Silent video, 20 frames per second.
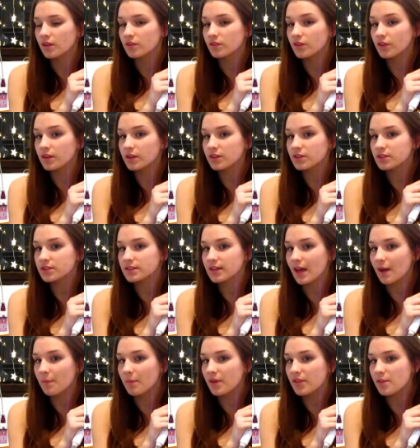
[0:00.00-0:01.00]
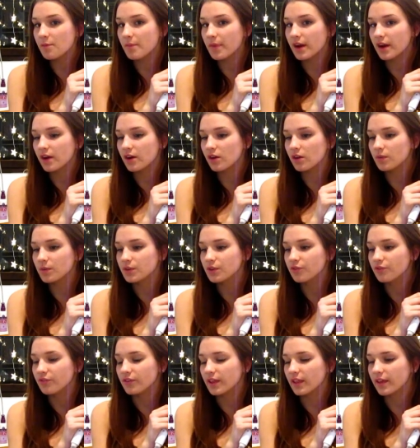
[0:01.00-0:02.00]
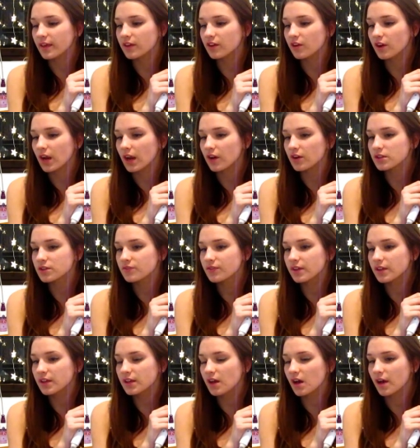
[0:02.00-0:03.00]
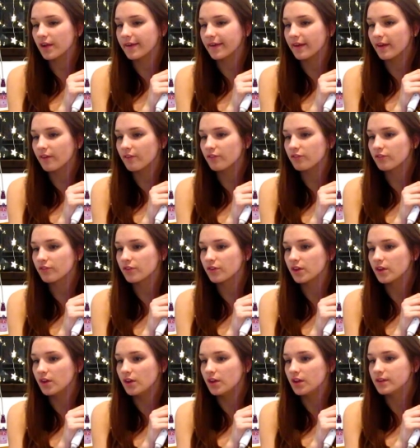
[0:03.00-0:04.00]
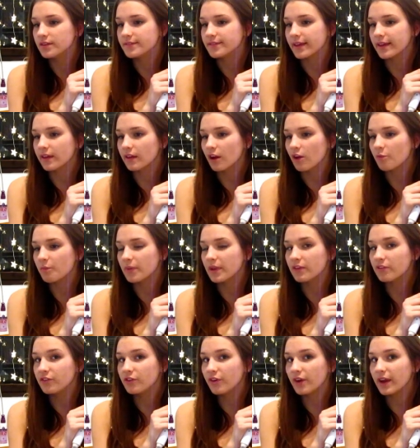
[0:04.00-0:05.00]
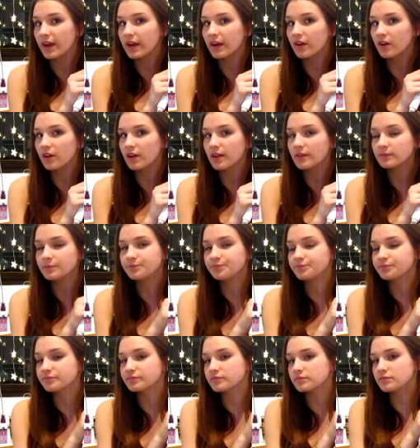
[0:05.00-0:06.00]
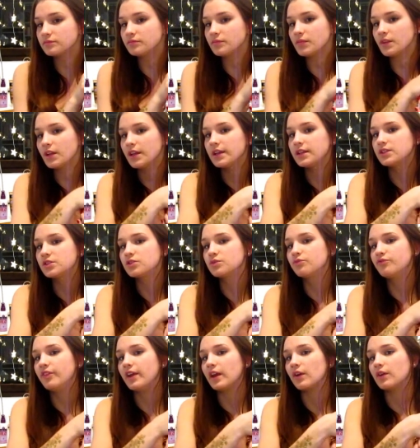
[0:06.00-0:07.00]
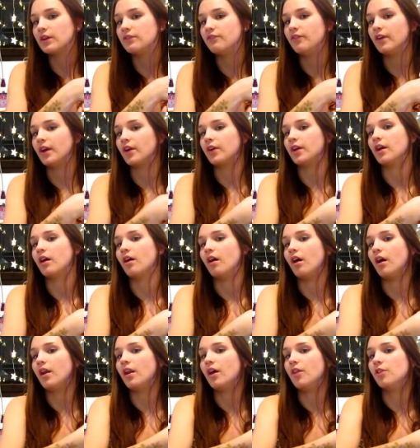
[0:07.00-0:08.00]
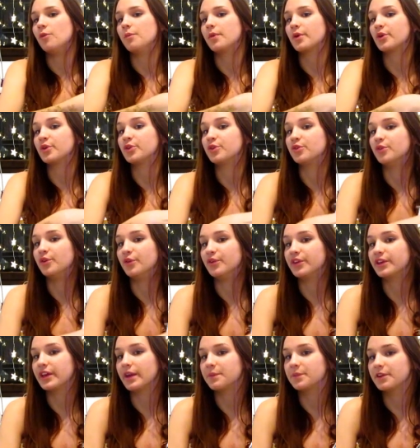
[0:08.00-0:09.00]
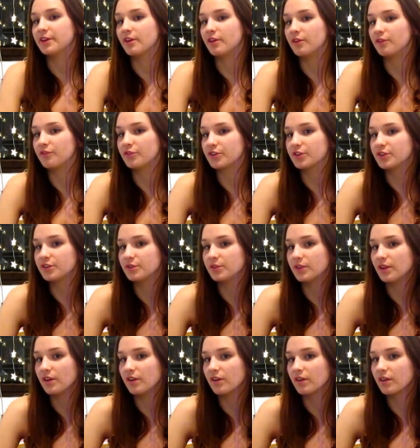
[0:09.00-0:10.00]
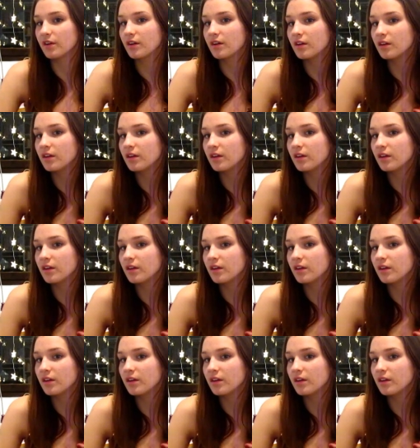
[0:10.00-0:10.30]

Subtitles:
So you can just tap on the barrel when you feel like your hair is feeling hot enough. Take it off. But if your hair is very, very hot on the barrel, you know you kept it on for too long.